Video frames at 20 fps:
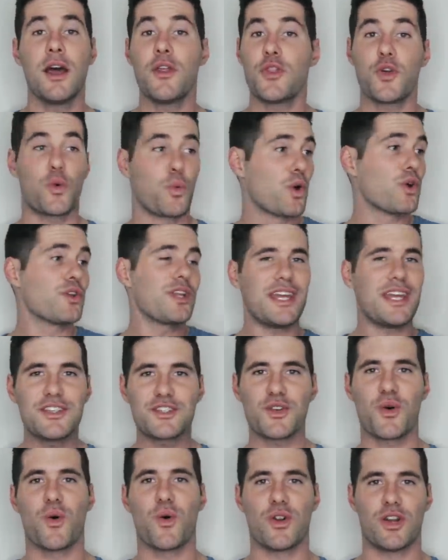The world
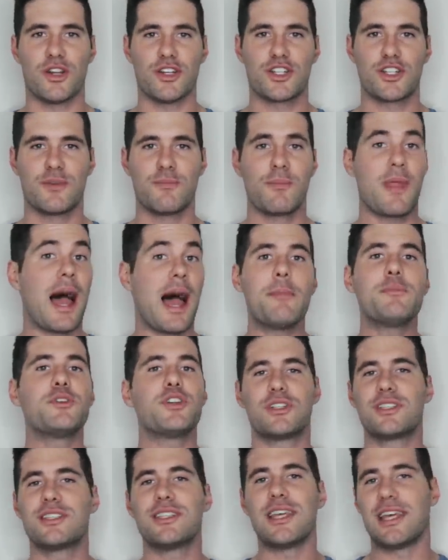is orange. I'm
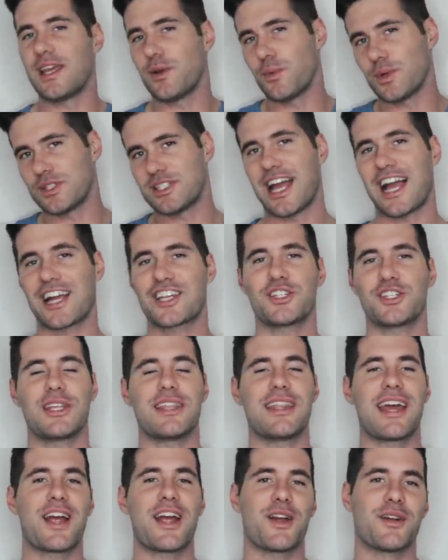just seeing what's actually
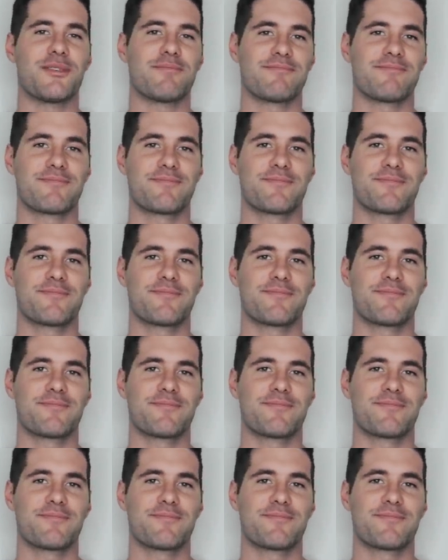there."